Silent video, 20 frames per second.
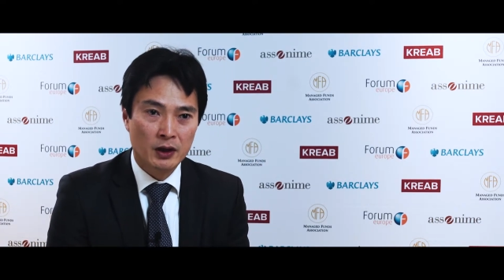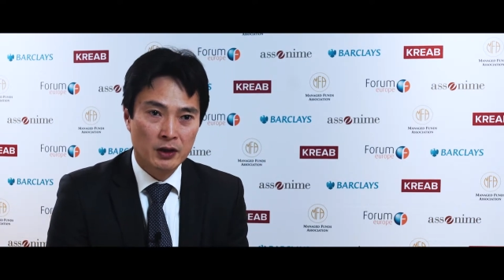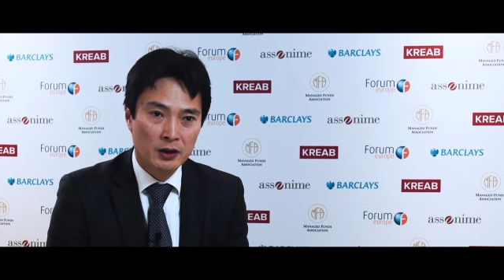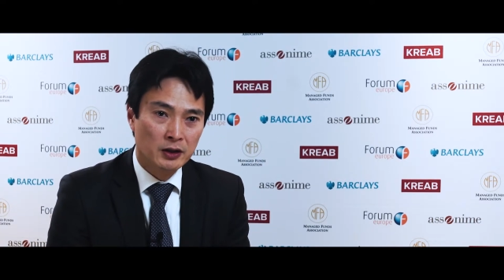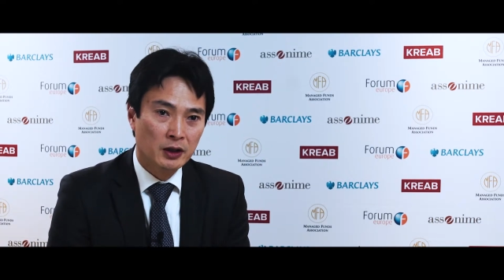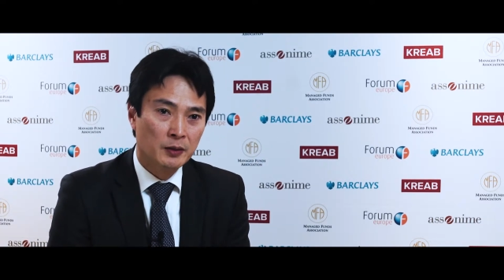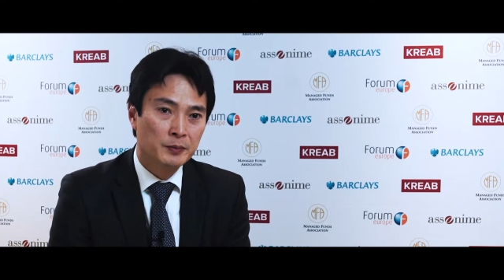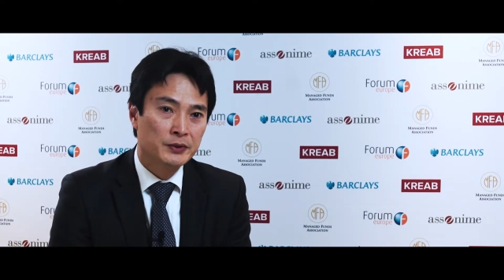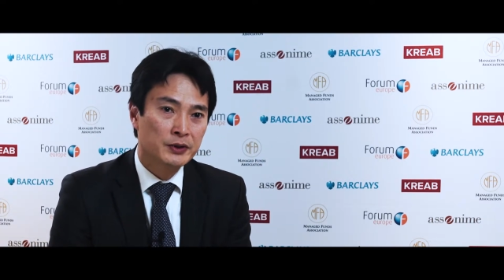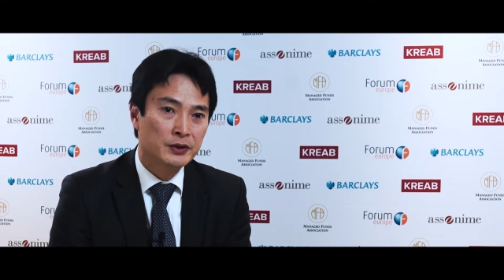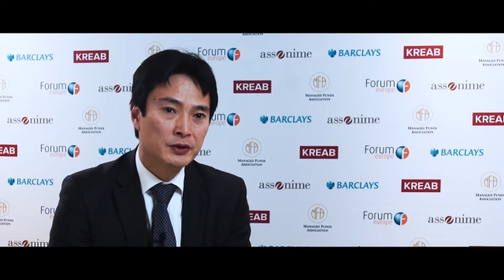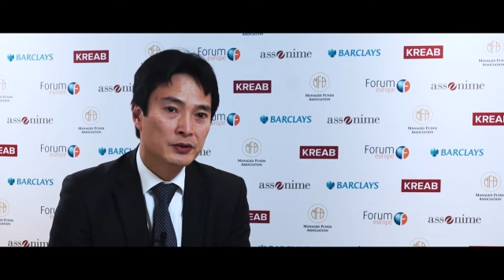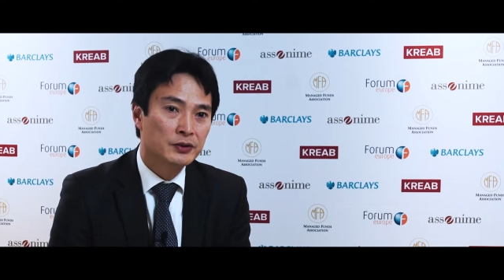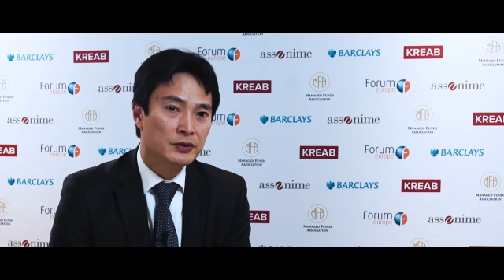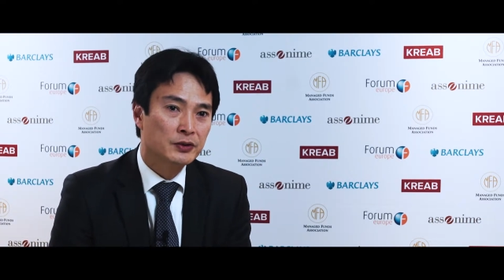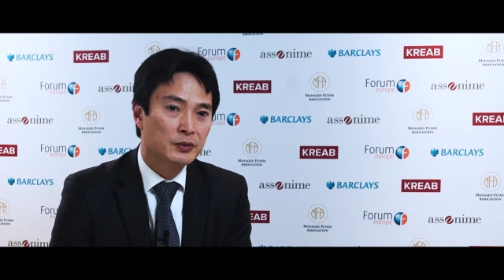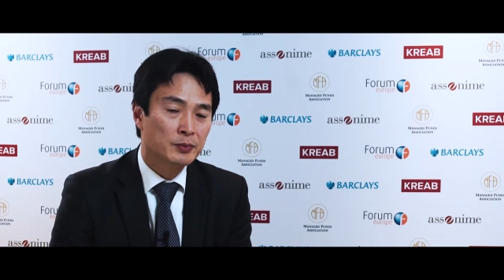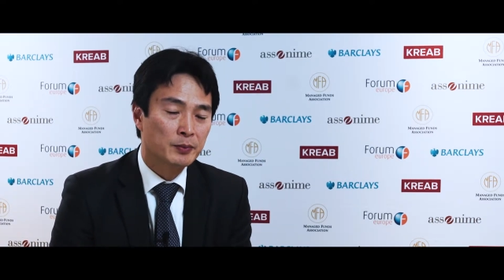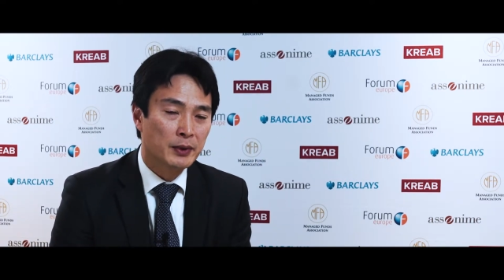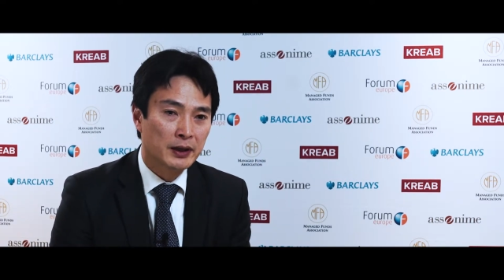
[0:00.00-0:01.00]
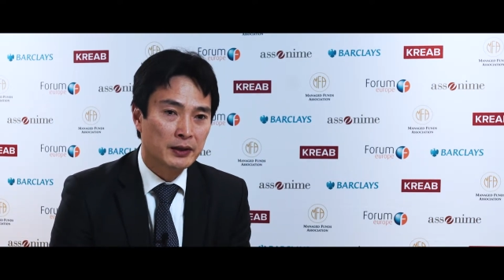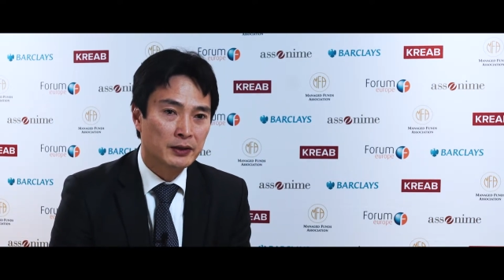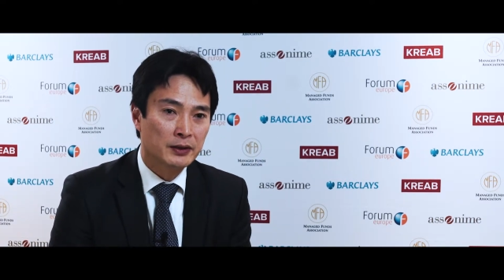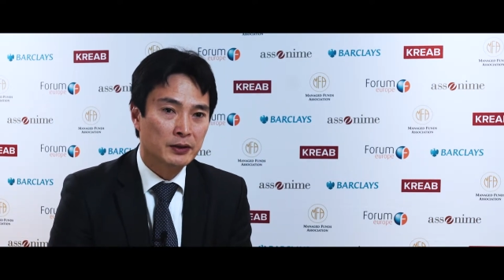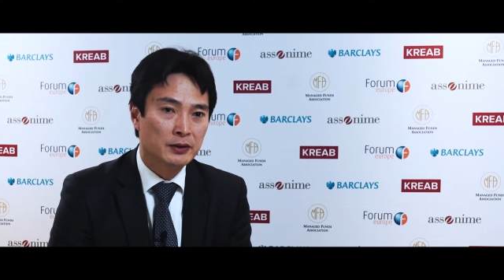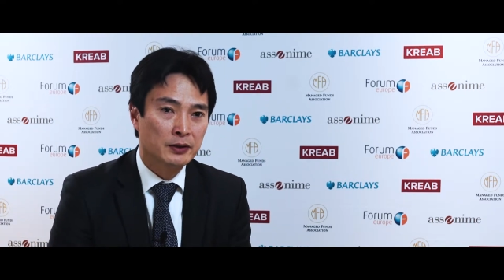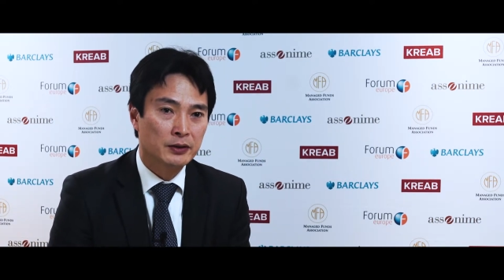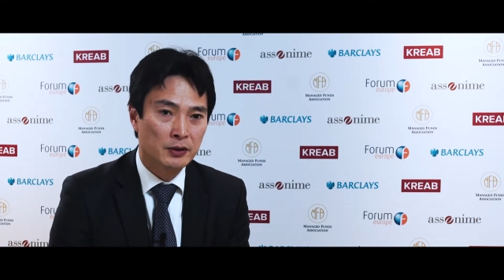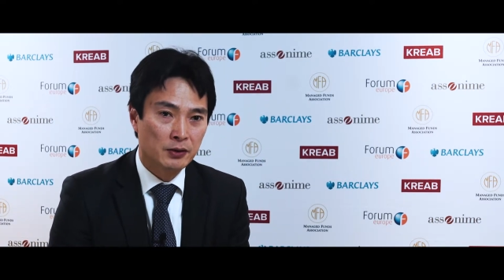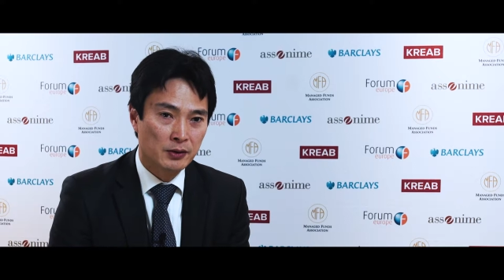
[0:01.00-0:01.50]
adopted by
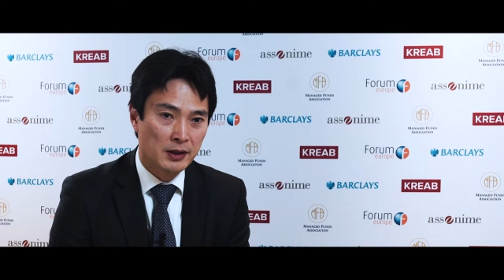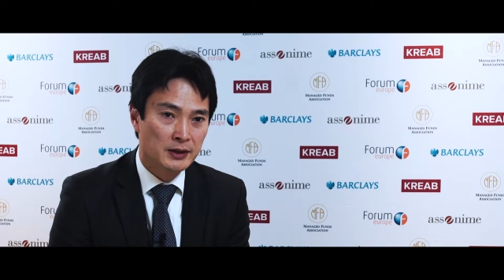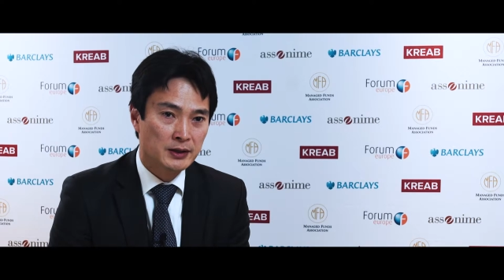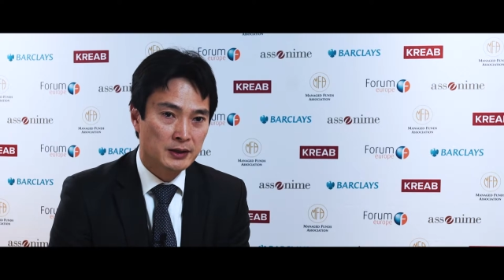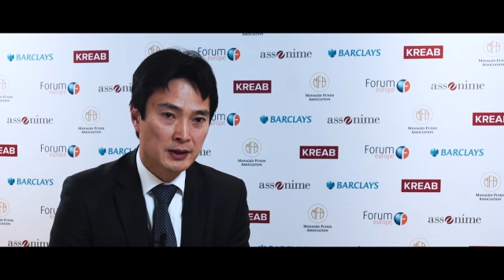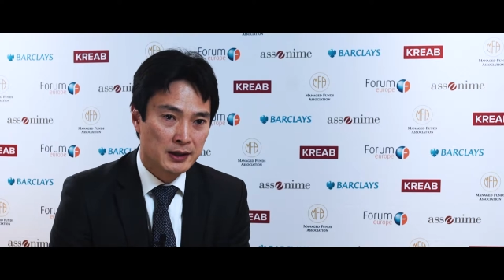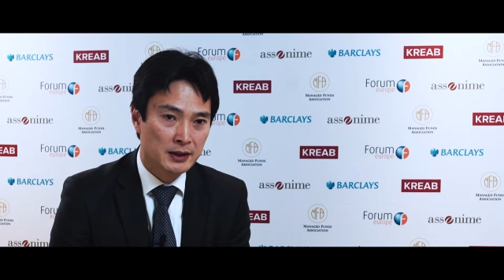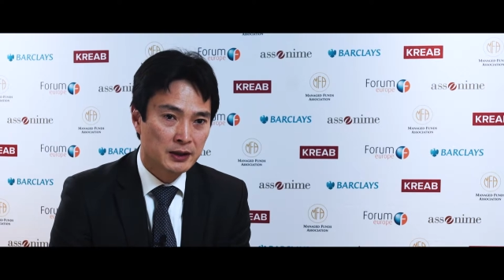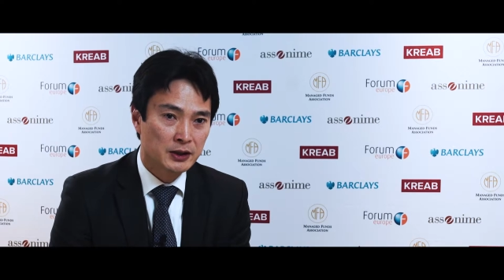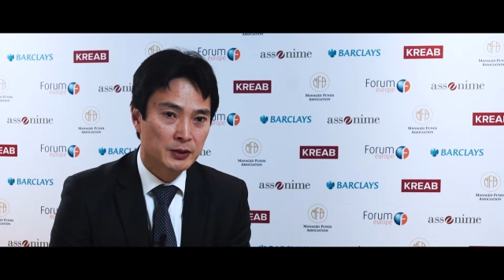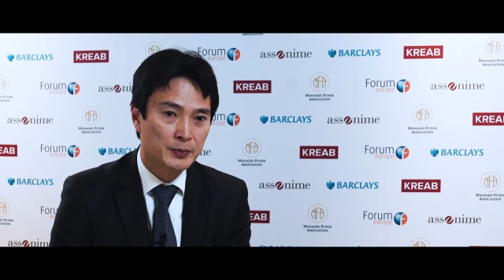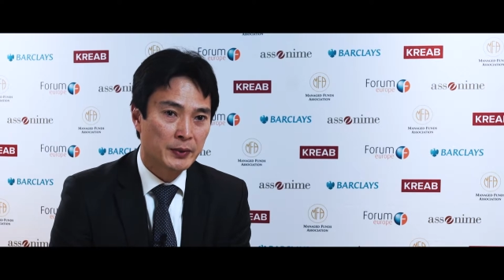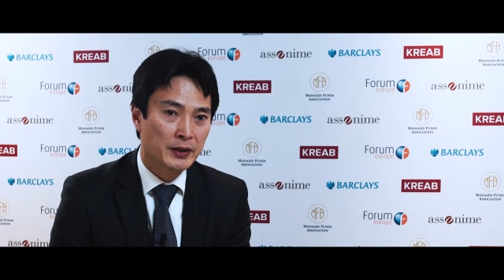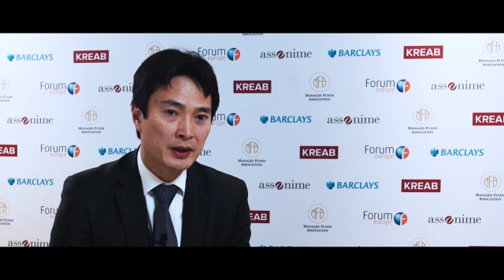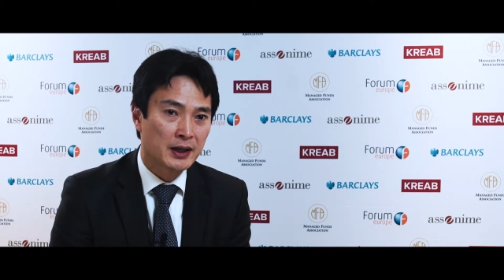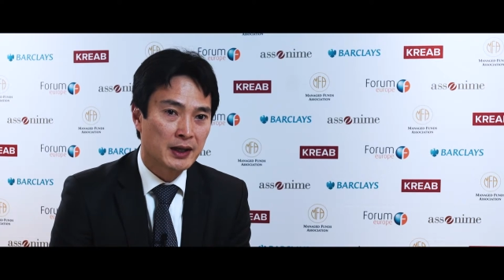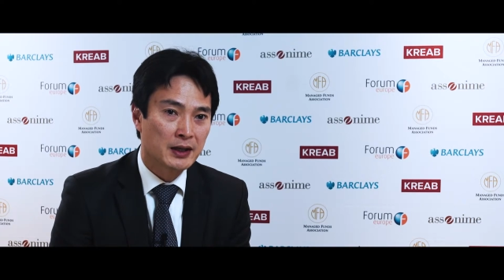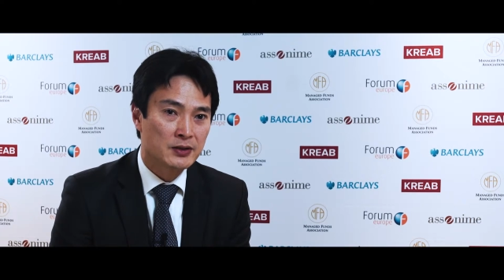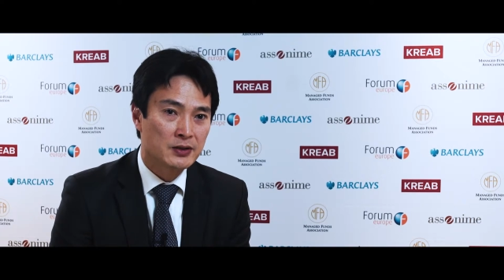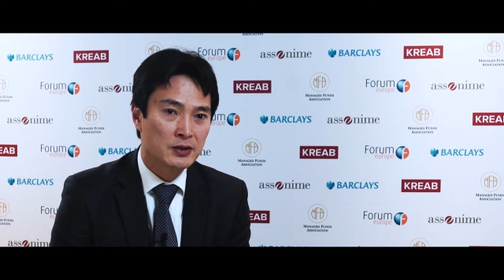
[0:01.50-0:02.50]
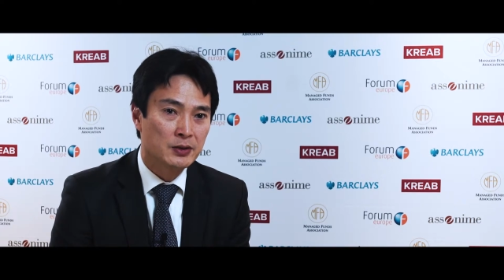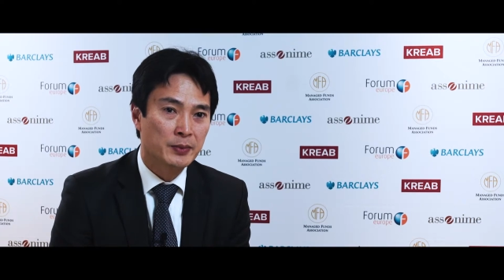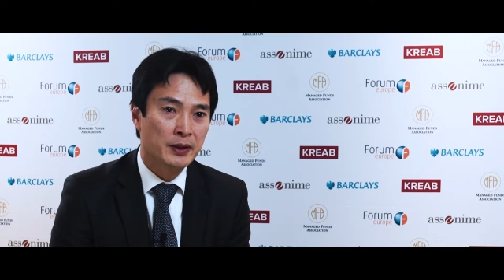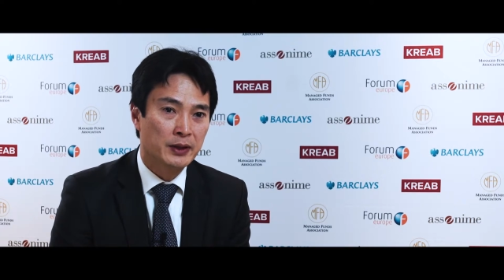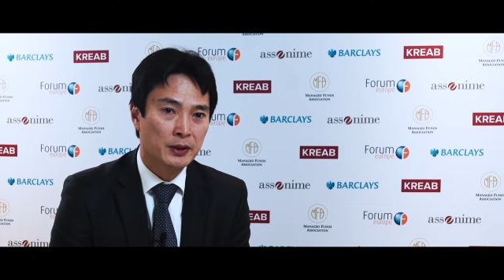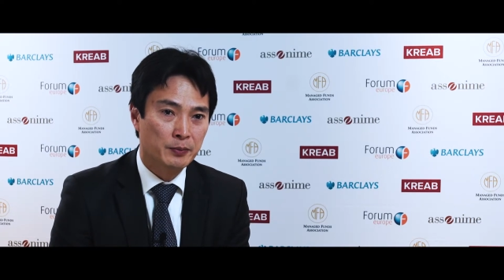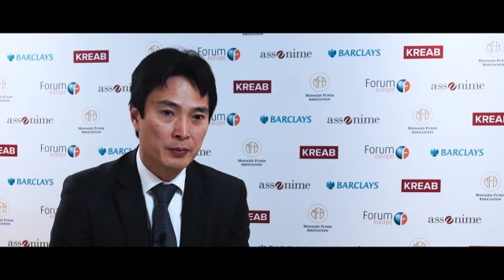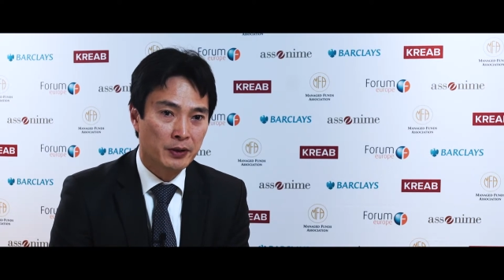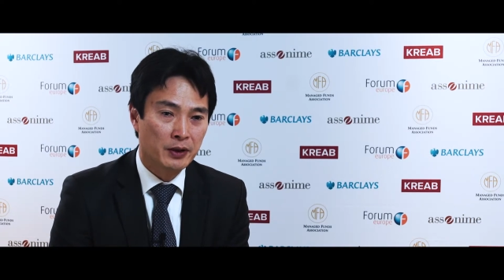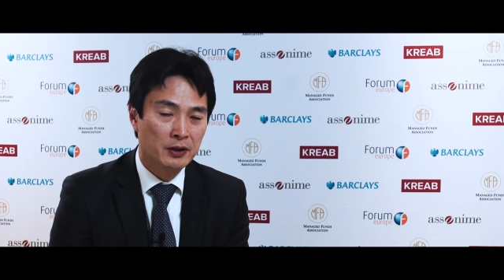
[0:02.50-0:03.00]
the co-legislators, by the council, by
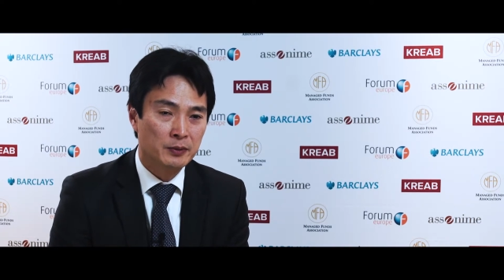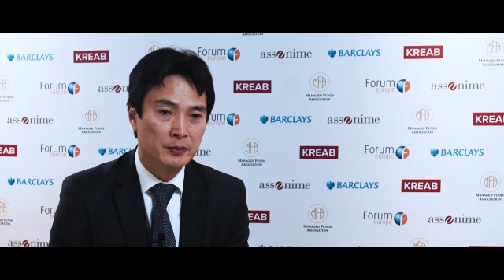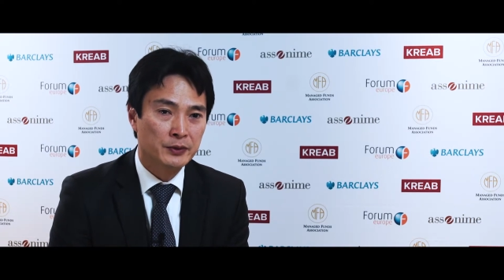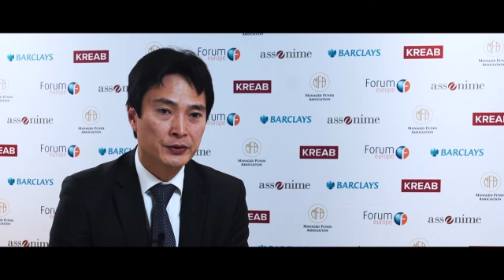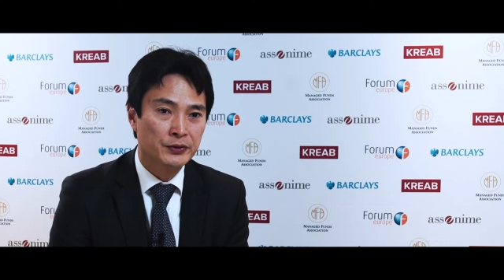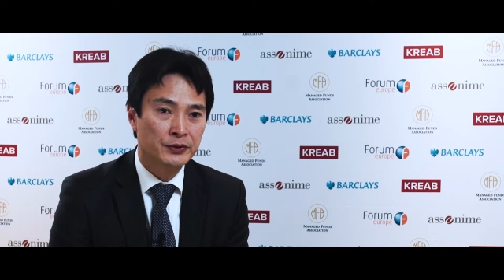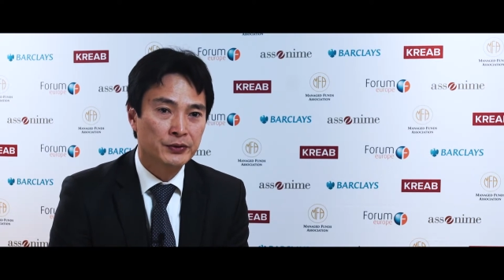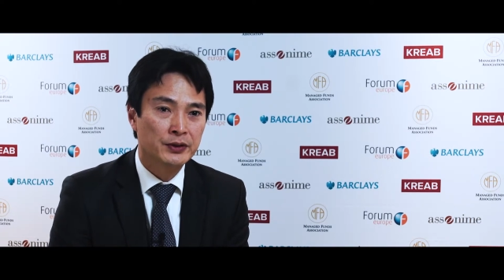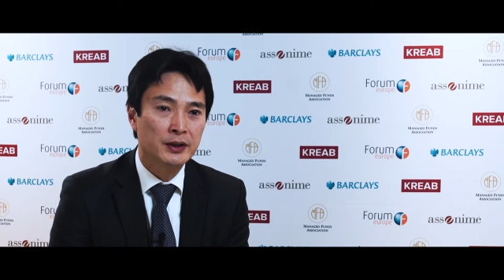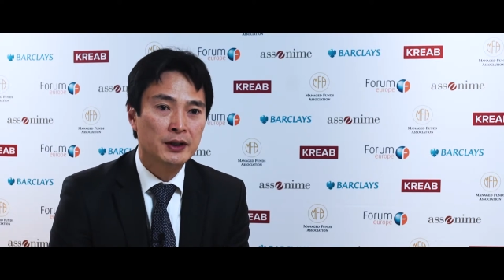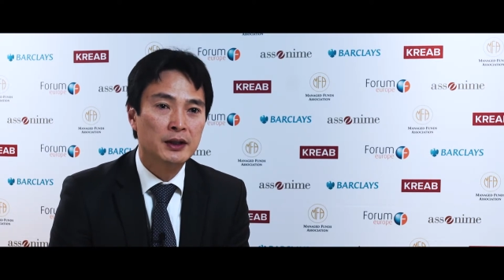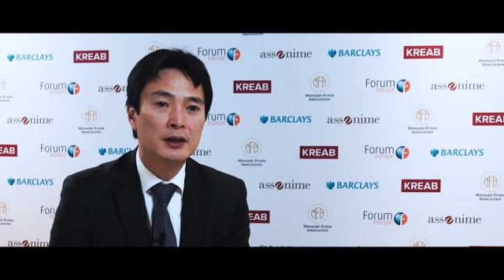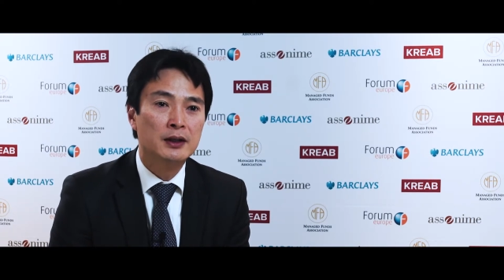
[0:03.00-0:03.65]
the parliament.